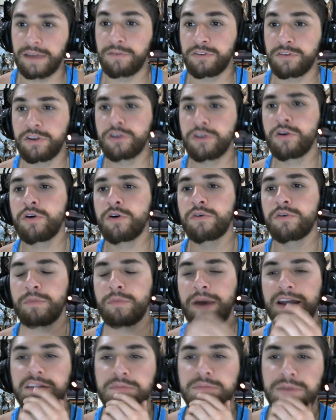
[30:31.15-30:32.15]
It
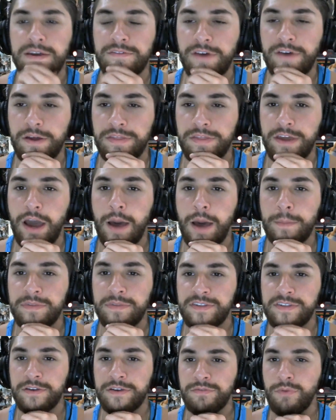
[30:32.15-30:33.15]
reminds me of the
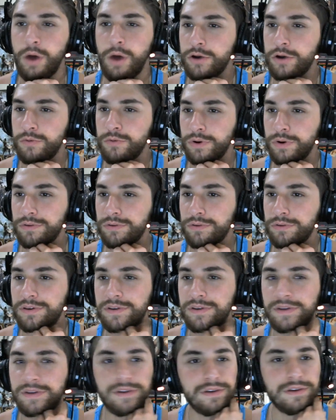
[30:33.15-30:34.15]
opposite of Waterworld.
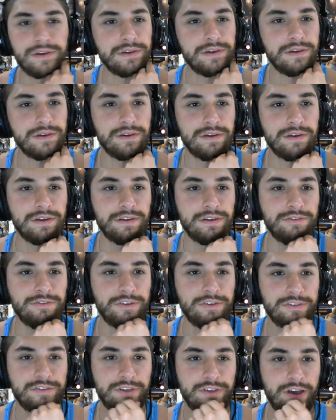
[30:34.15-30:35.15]

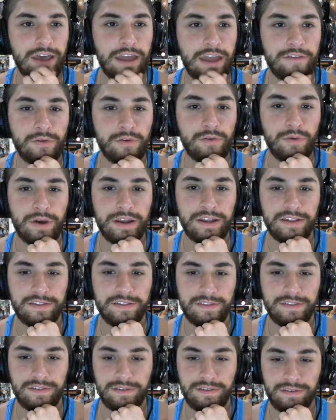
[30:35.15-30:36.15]
Just everyone
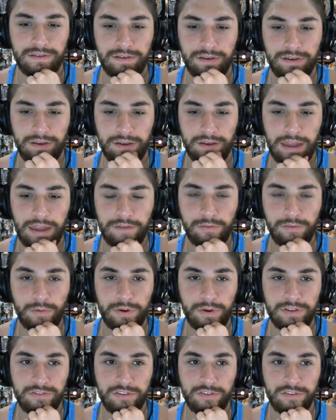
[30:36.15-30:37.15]
is
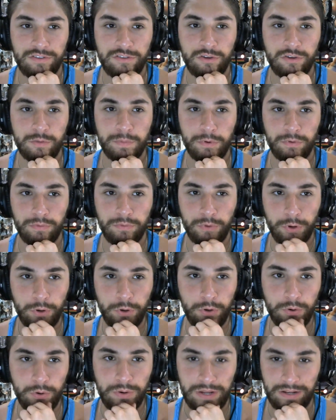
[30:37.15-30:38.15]
just super
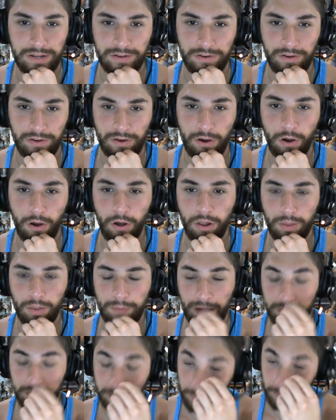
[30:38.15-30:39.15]
rude and all
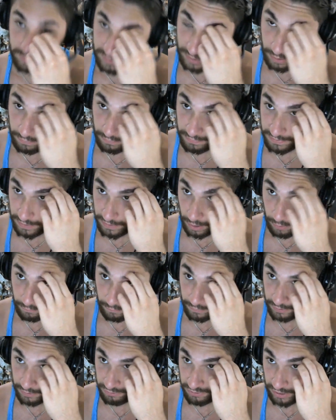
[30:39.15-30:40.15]
about themselves,
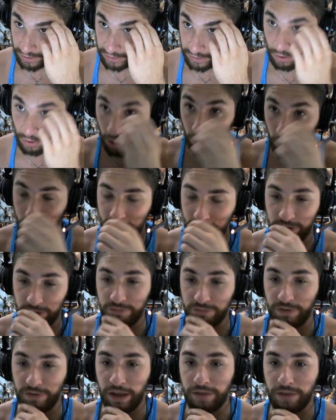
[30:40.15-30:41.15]
selfish, and it's all about
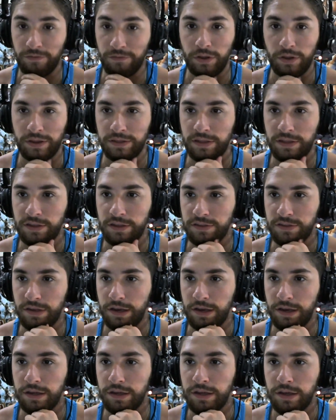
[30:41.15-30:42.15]
survival in this
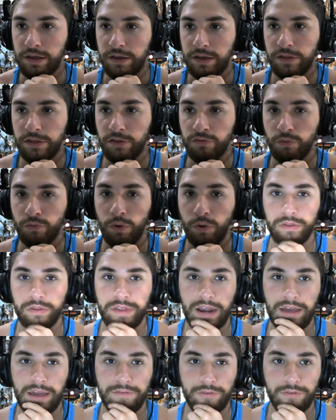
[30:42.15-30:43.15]
world
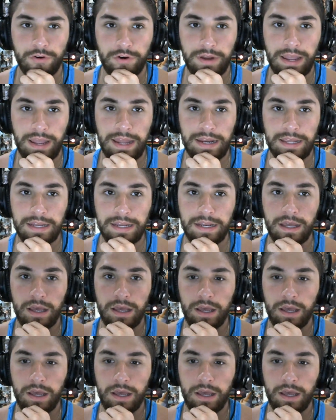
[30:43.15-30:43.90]
that I've created.